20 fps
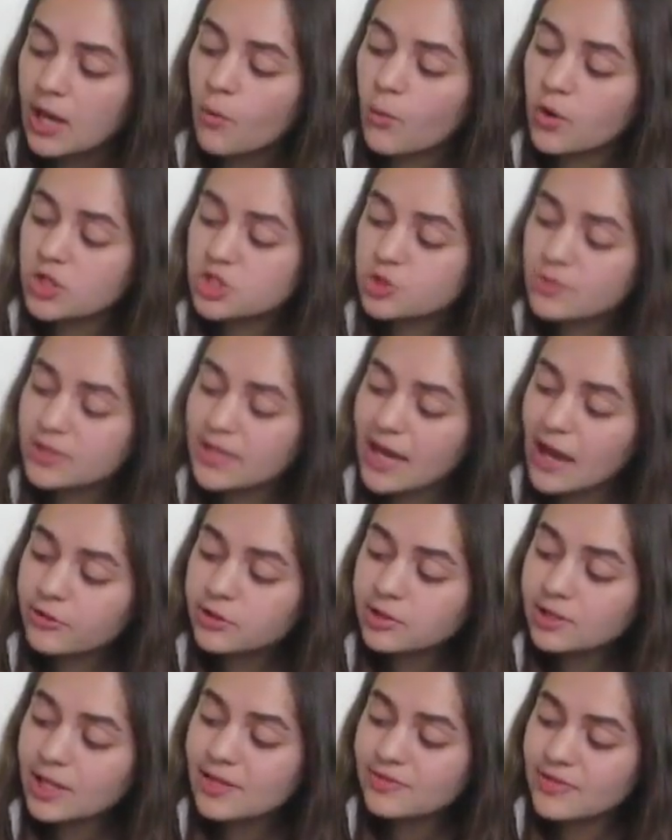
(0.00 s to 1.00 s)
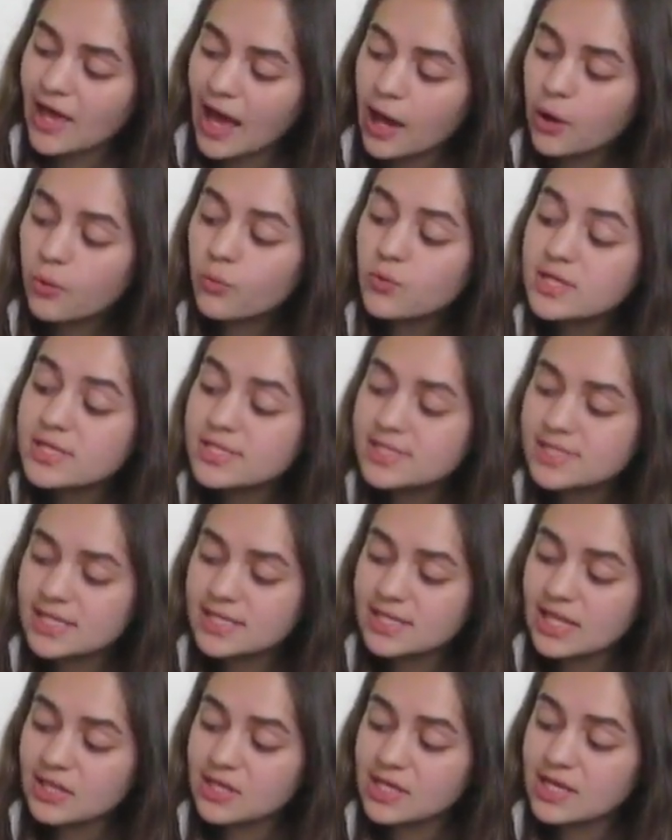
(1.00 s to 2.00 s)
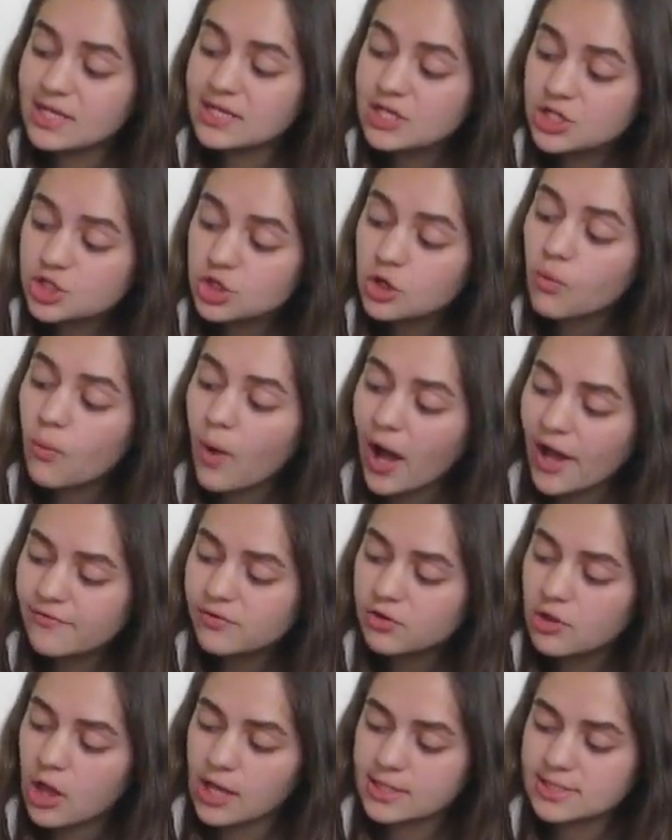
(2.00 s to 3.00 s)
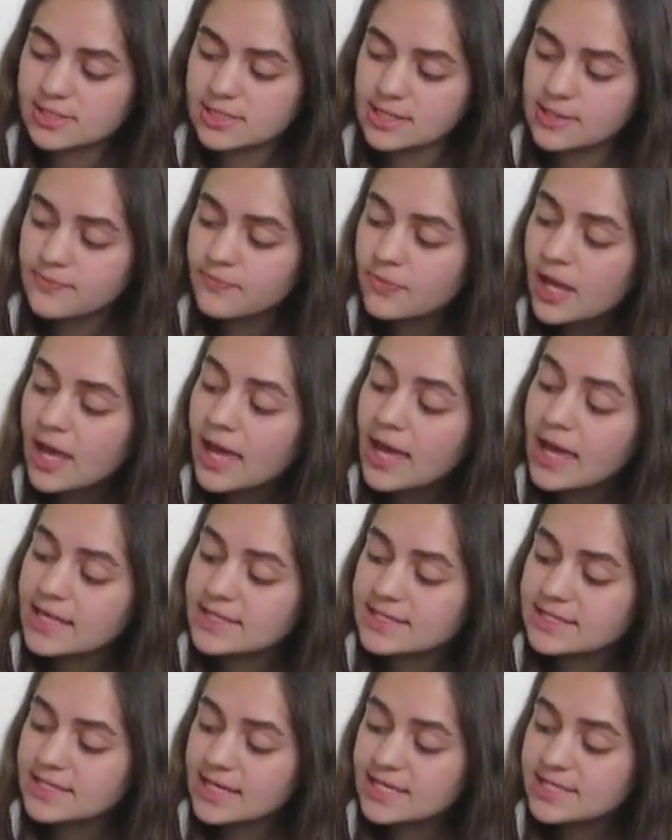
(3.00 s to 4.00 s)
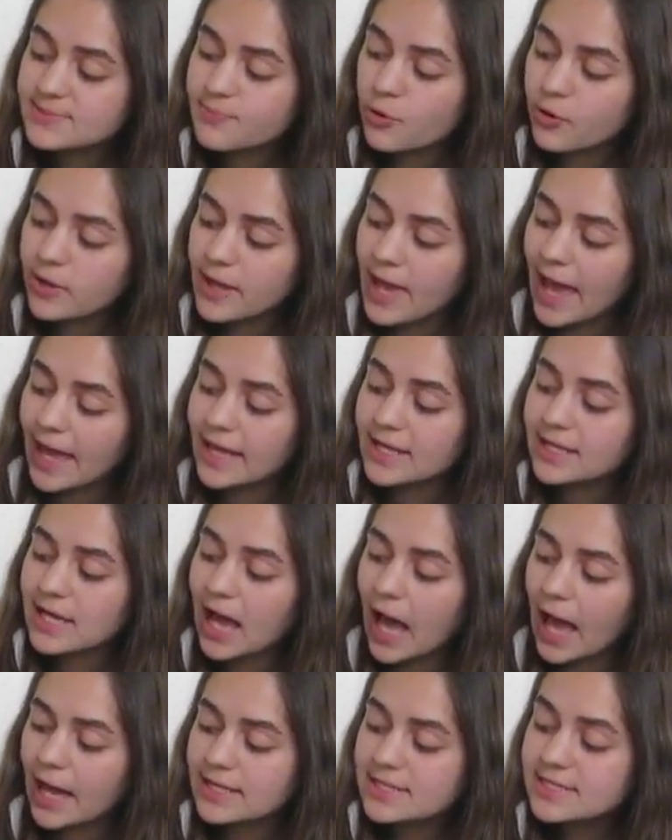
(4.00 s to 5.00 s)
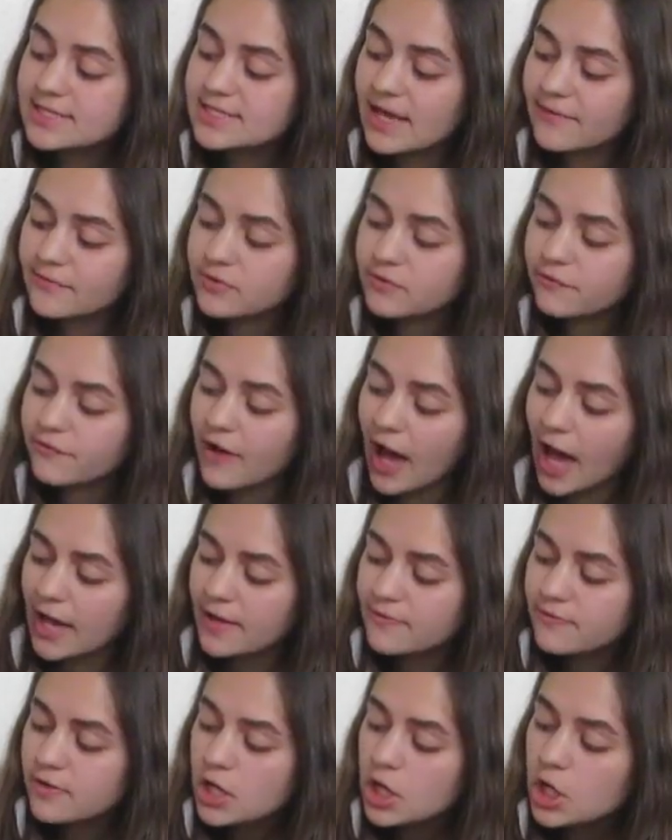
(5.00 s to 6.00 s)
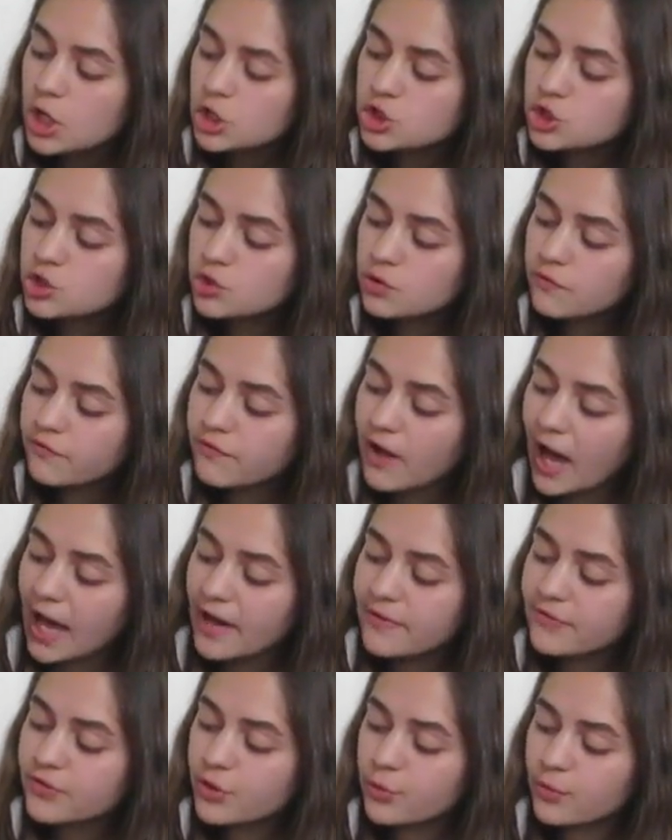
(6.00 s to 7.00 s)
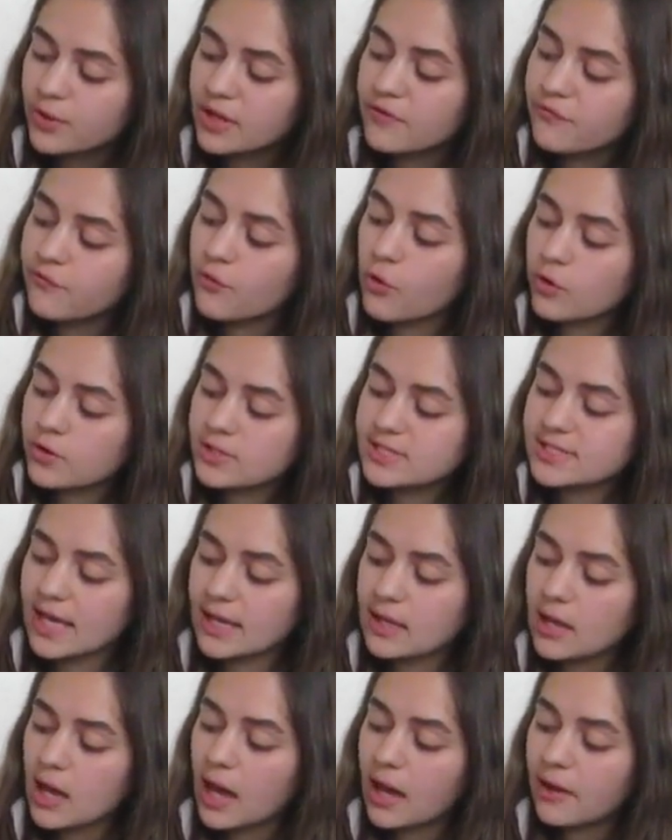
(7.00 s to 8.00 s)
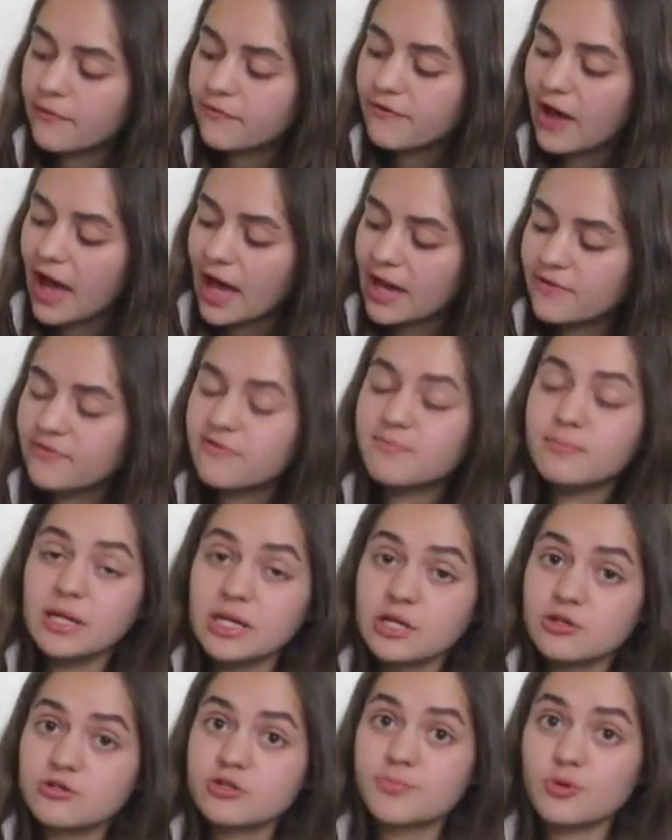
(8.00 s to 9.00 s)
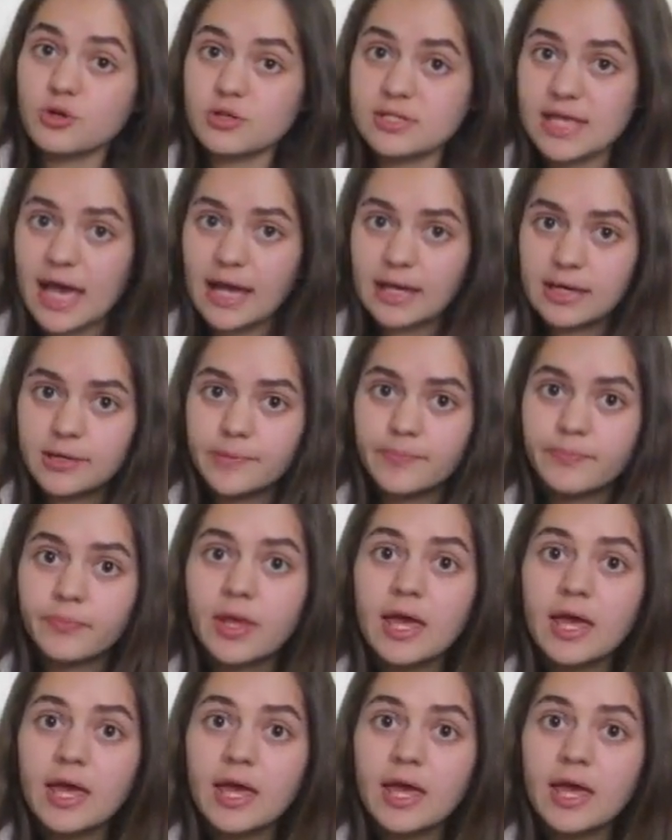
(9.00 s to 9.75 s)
Once we calculate that, we see that the initial y velocity is 6.89752534 meters per second.